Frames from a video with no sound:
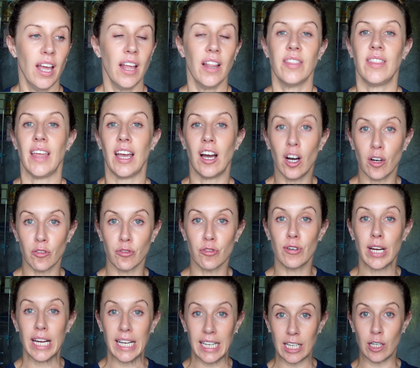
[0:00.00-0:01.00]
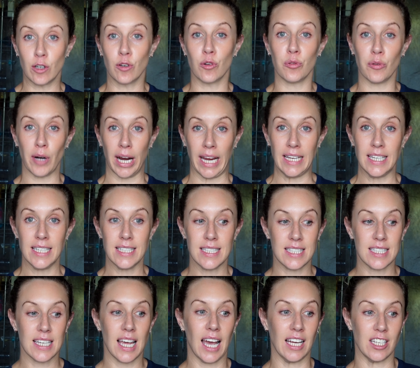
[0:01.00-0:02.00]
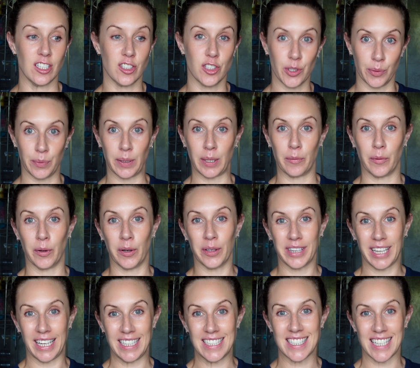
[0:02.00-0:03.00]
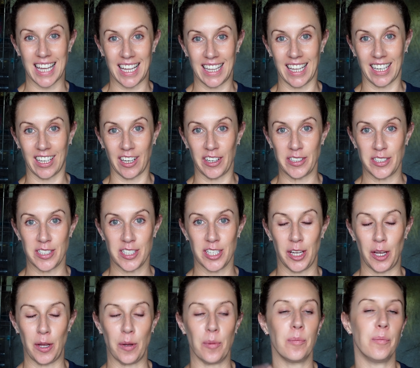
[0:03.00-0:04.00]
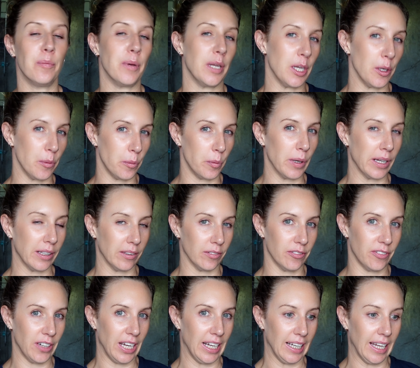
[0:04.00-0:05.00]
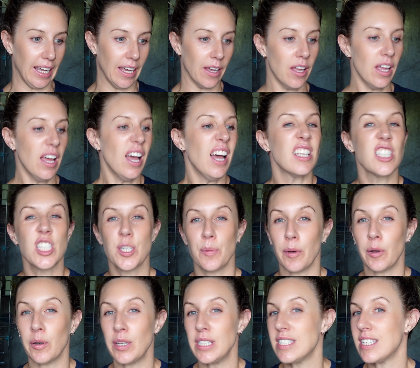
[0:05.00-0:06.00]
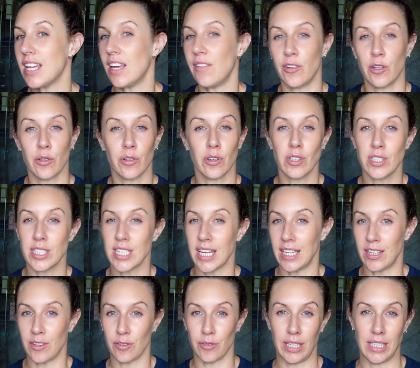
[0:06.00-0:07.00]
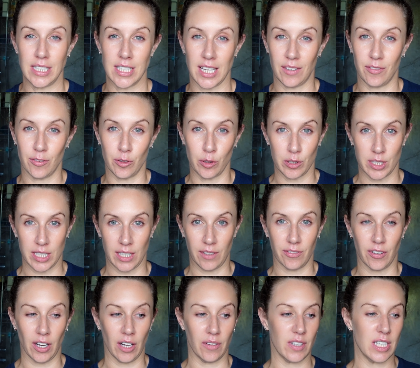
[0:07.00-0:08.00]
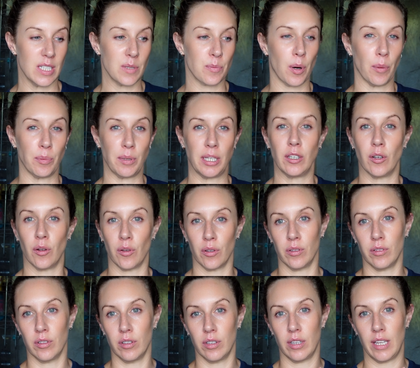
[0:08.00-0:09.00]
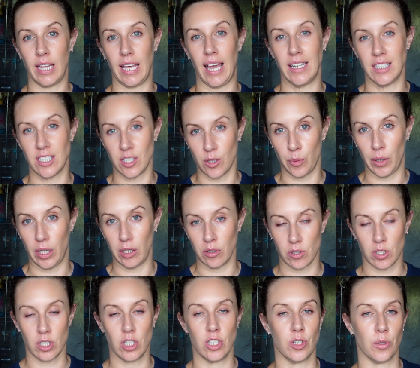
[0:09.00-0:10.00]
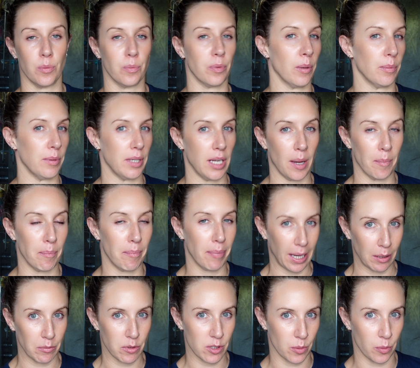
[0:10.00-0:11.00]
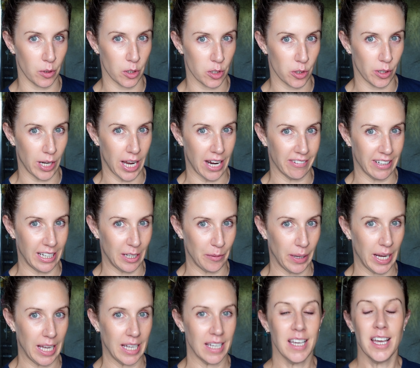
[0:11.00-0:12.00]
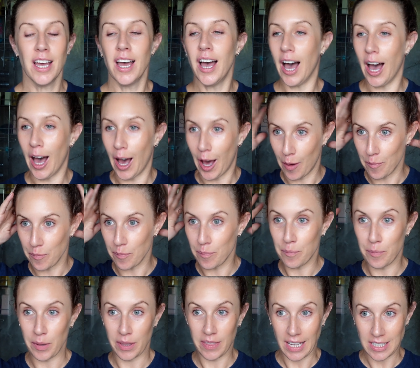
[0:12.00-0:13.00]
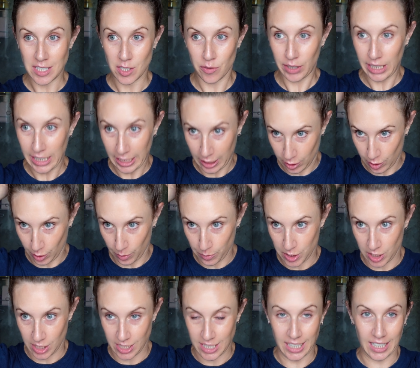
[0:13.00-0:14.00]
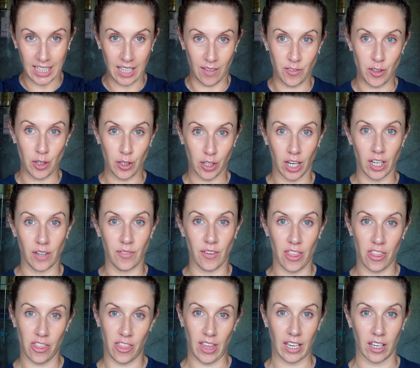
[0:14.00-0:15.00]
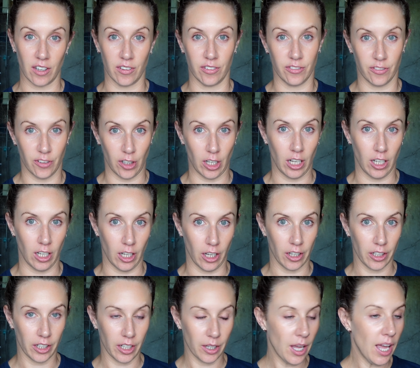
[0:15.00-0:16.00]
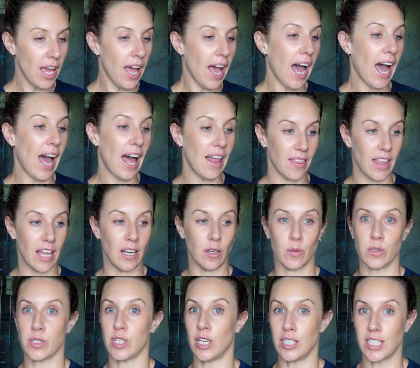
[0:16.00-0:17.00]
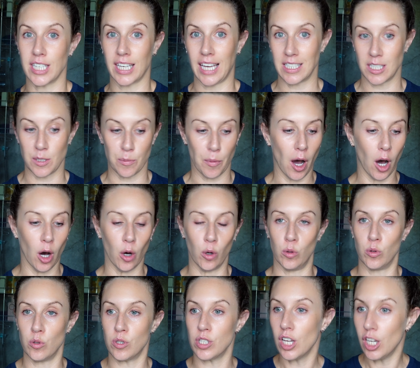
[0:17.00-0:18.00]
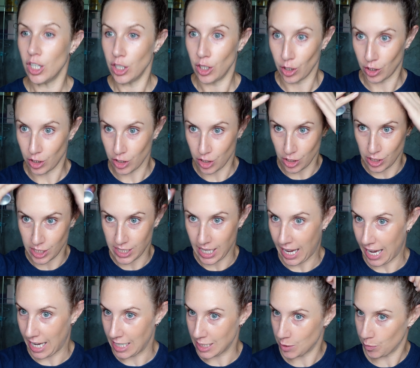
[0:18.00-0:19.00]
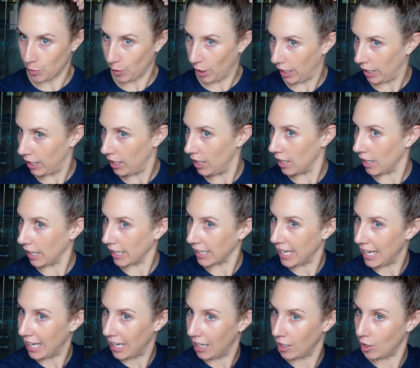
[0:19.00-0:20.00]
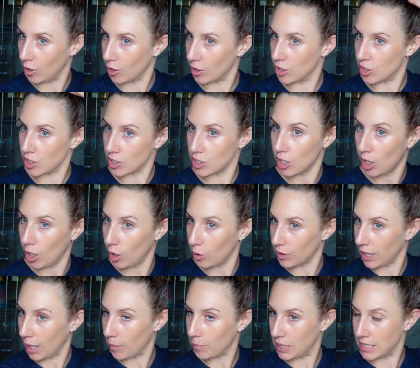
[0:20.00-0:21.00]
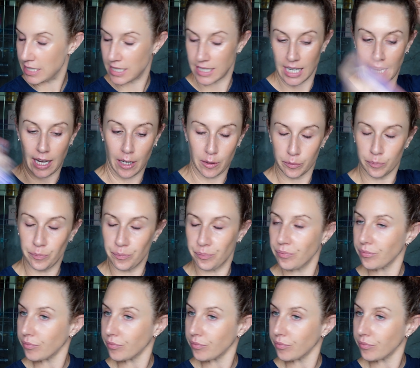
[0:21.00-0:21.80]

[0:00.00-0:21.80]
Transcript: they are really great at doing what they say they're going to, but you will feel it. To be honest, if you're on day 3, day 4, or day 5, it's probably not the end of the world because you're probably about to wash your hair anyway. But that's a really good option to give you kind of a thicker, fuller look. And then also to get some hold, you could use the hairspray. Like here, you could just hold that piece down,